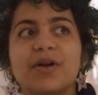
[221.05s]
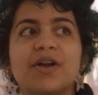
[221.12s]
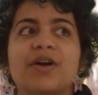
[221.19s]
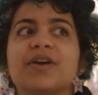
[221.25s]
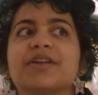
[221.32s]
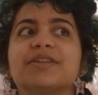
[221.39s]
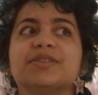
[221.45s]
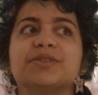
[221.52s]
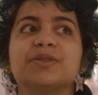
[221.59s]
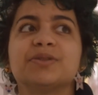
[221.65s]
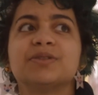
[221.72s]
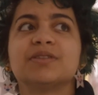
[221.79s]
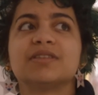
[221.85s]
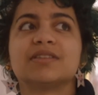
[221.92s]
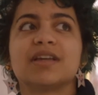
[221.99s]
artist
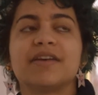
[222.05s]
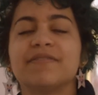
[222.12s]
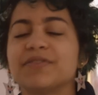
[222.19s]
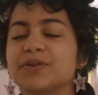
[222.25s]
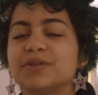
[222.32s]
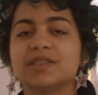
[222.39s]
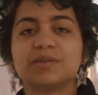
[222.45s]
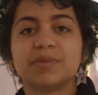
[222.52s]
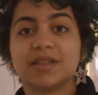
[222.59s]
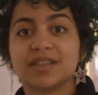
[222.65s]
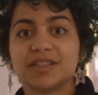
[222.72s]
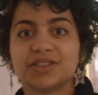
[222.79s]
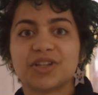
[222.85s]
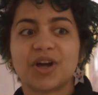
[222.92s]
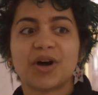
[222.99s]
who's influenced me in
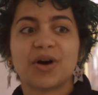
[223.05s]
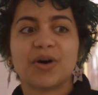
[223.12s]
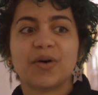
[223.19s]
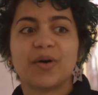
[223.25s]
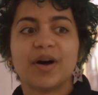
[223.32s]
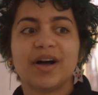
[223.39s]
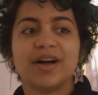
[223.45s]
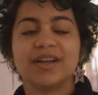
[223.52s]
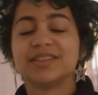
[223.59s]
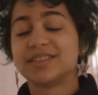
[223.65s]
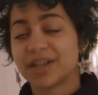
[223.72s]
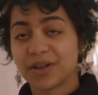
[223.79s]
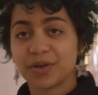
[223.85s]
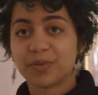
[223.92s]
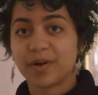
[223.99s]
the show is
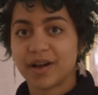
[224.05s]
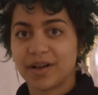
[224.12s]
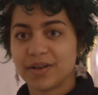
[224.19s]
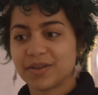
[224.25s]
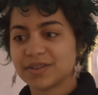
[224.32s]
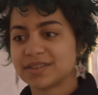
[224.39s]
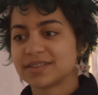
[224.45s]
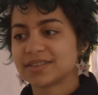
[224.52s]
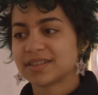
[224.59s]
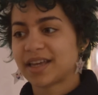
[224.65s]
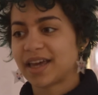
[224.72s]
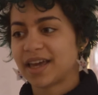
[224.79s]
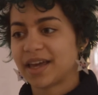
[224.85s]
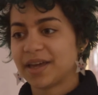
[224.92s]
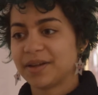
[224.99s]
Della Wells,
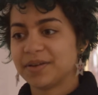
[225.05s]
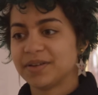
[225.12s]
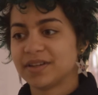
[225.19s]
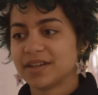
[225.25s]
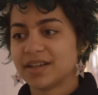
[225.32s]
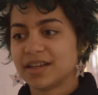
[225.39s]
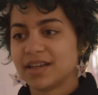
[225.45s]
and